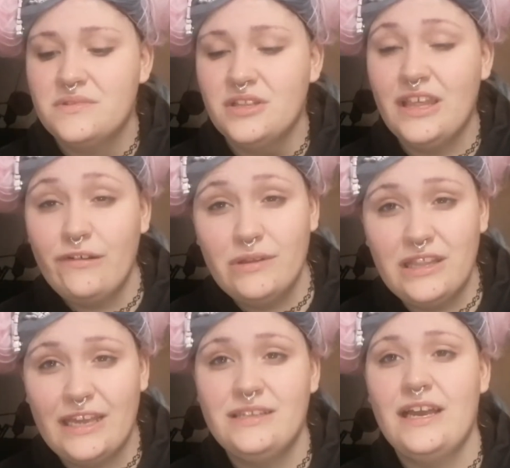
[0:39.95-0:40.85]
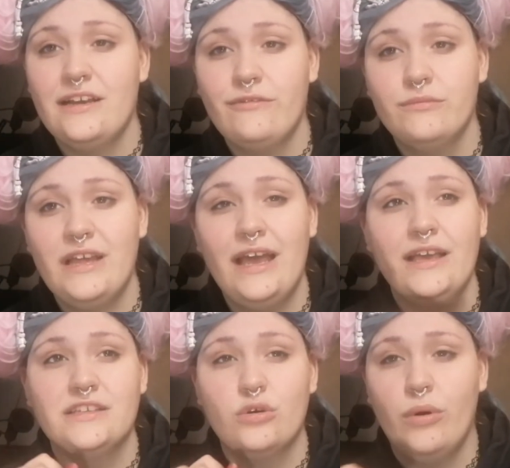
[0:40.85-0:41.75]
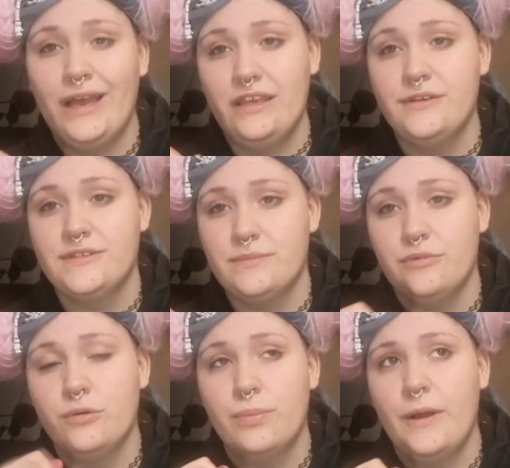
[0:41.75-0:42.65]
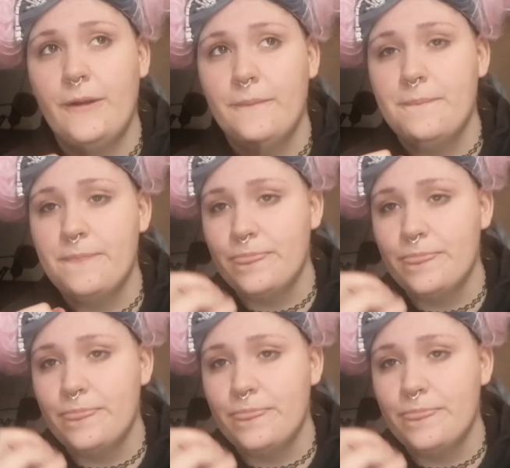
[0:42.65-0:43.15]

The liquid latex from there is quite usable, but